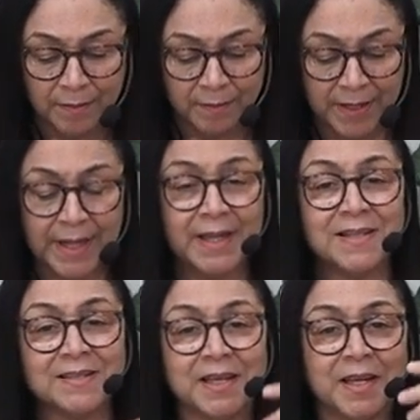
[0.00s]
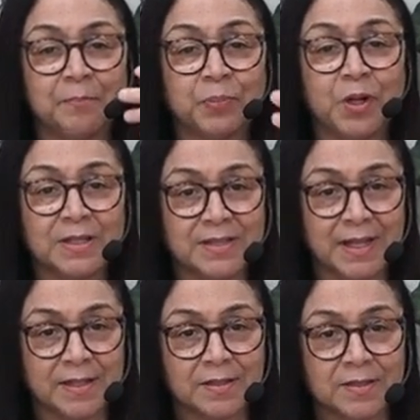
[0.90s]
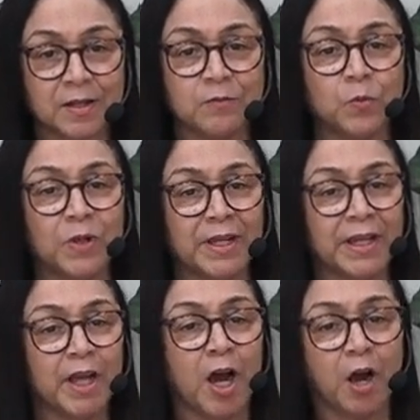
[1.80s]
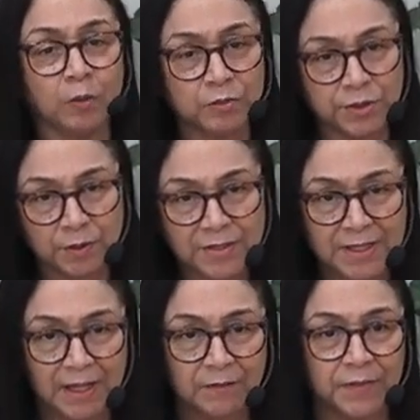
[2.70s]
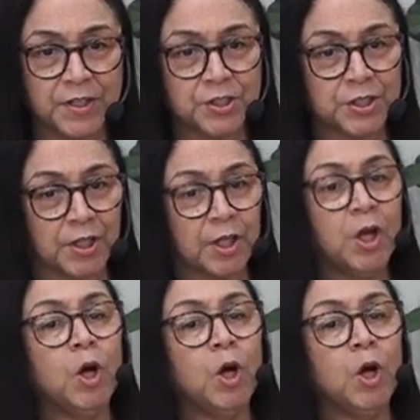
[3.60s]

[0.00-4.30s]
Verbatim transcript: there is a process of working out your salvation